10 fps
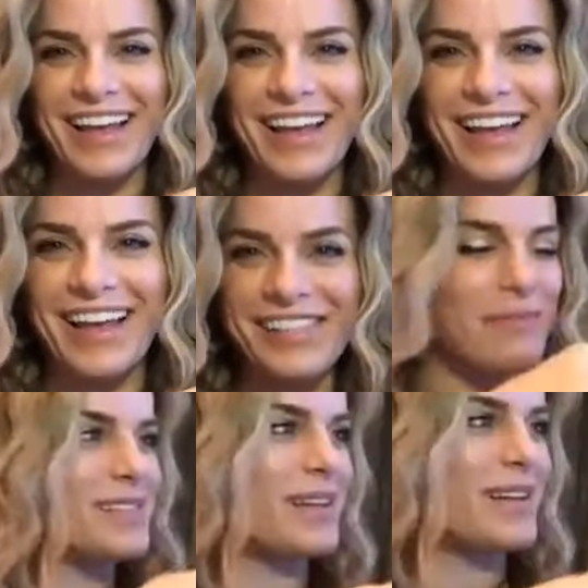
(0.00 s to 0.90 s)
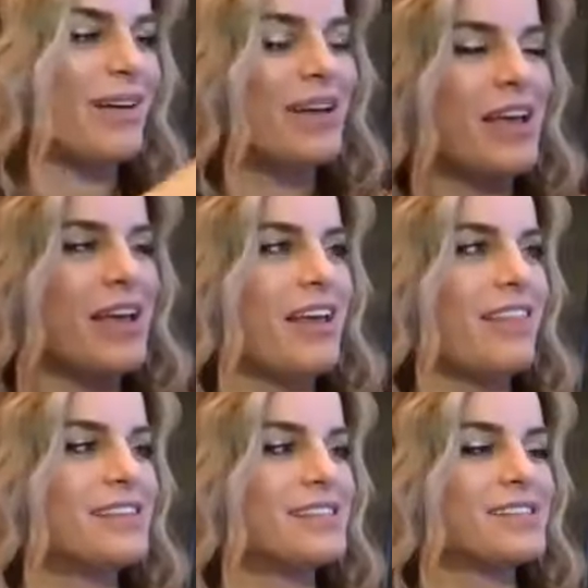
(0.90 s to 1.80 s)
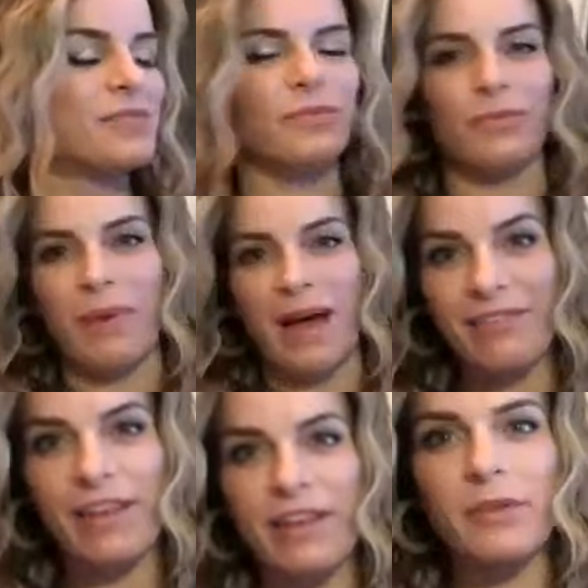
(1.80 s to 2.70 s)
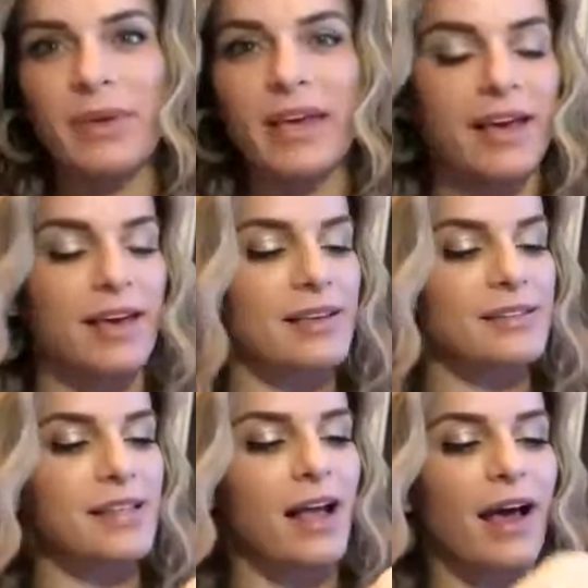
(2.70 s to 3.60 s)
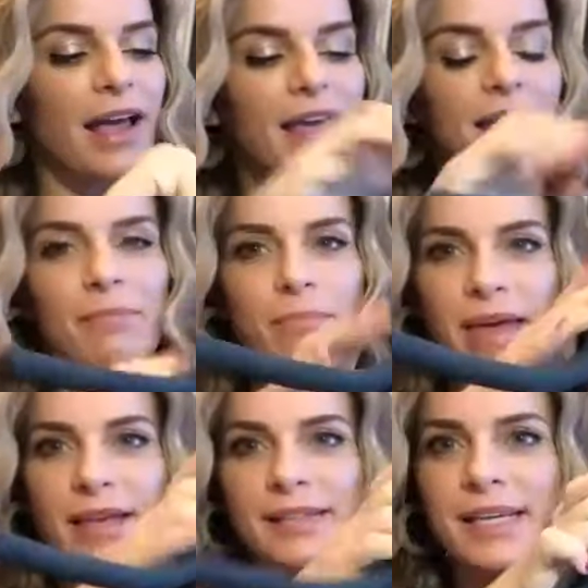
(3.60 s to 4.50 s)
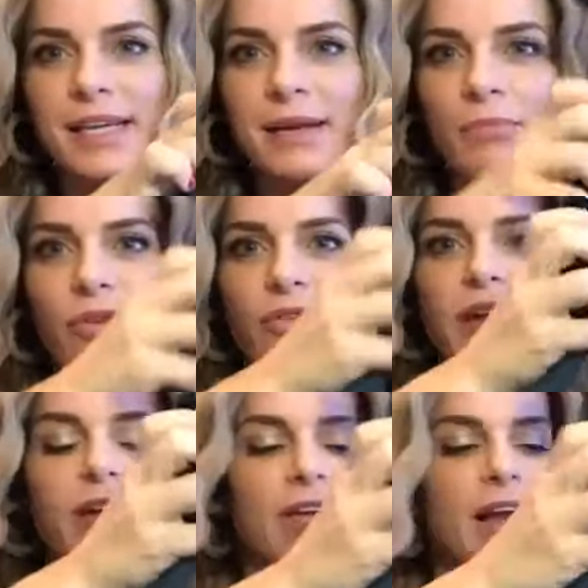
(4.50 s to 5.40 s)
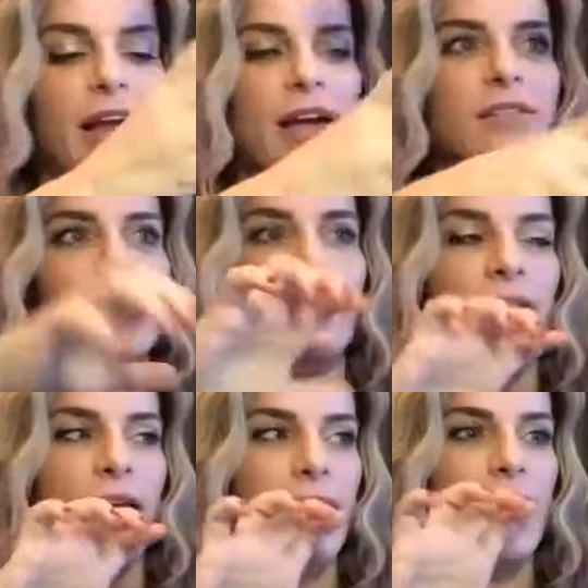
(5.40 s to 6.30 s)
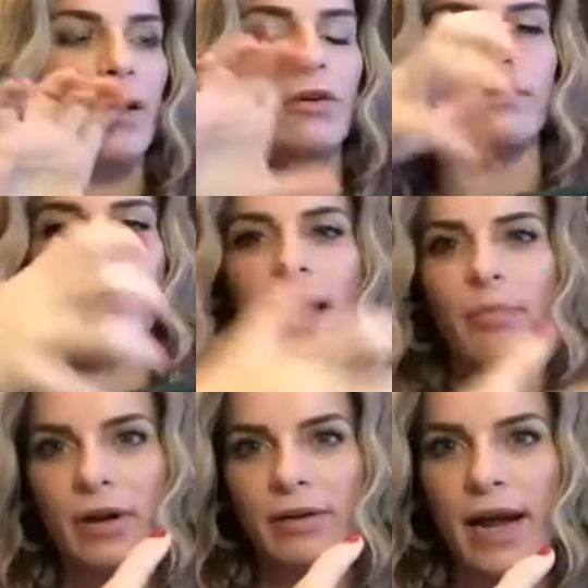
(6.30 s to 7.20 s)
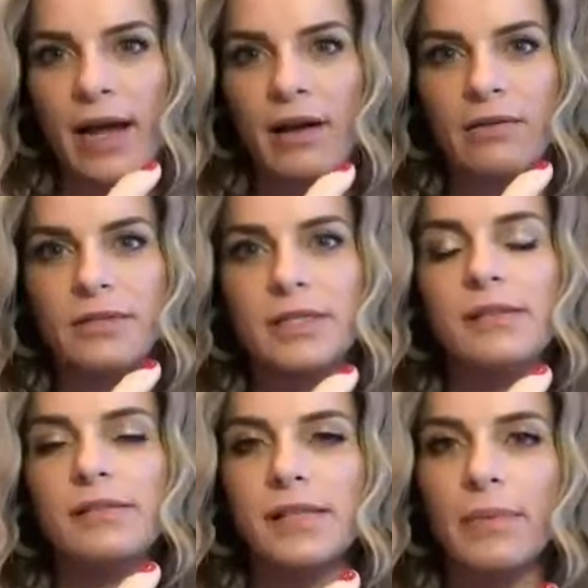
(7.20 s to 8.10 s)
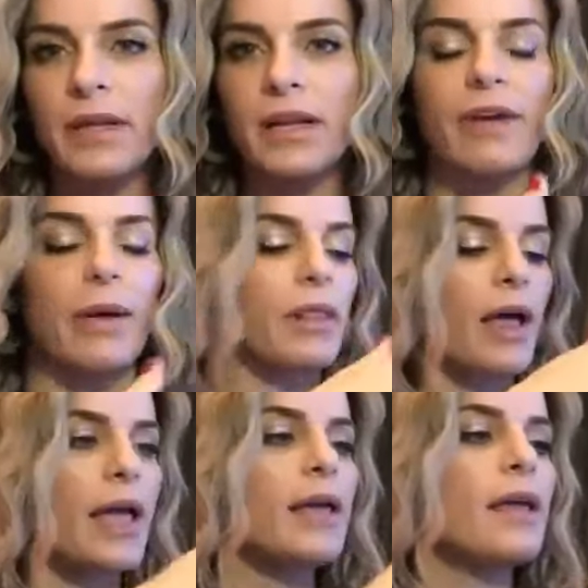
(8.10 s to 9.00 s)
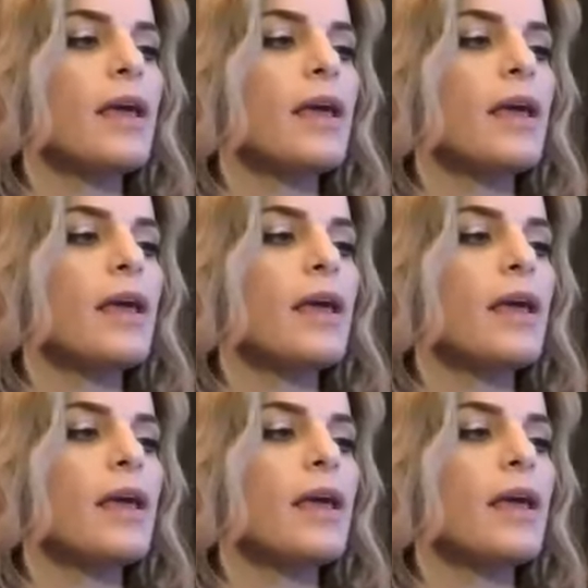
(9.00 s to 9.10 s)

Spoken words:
Instagram husband. Now, this is my favorite because I can bend it, move it around, and like wrap it around something if I would like.